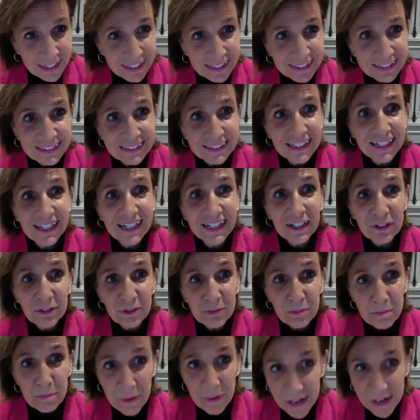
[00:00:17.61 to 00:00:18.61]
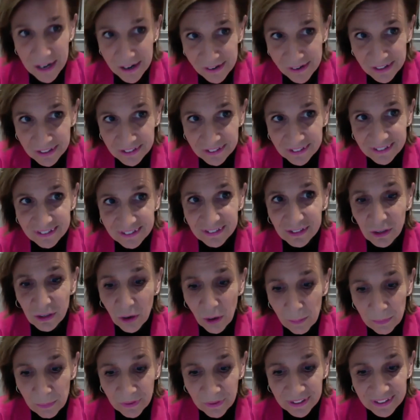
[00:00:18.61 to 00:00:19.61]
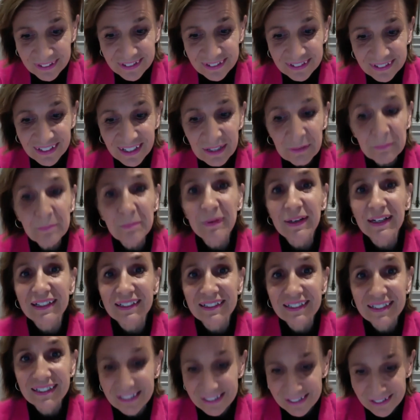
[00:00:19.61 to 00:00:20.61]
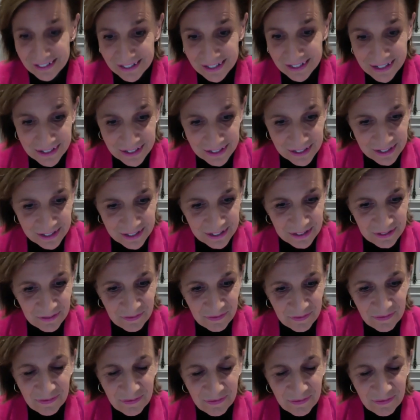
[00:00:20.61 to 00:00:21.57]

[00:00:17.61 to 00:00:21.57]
and experienced corporate impact leaders.